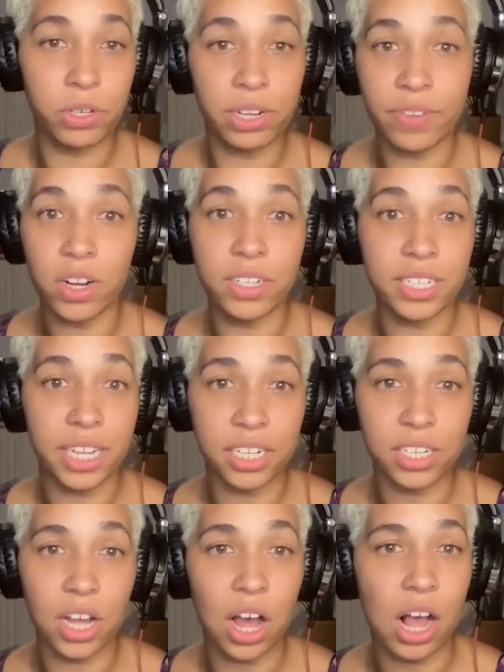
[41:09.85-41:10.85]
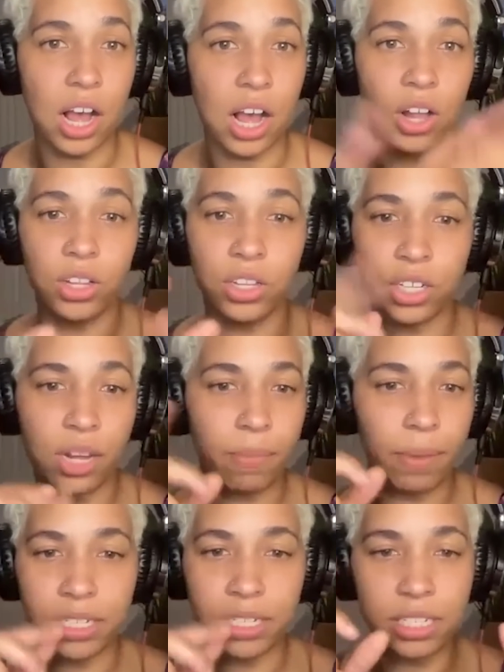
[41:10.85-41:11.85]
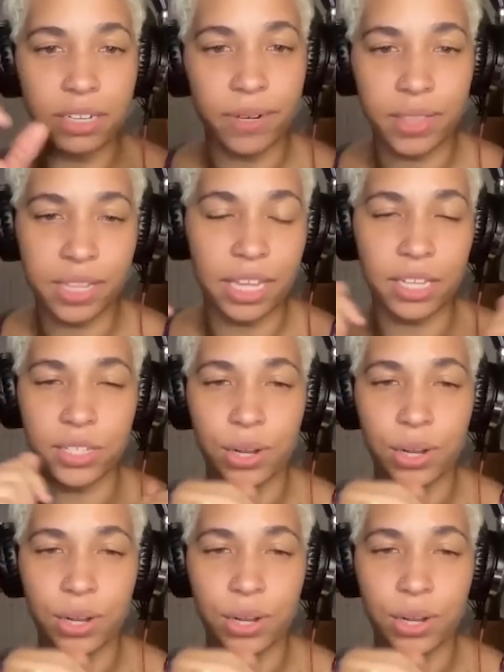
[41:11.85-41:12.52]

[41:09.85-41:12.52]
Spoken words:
or even on TikTok, I'll look up like just different things.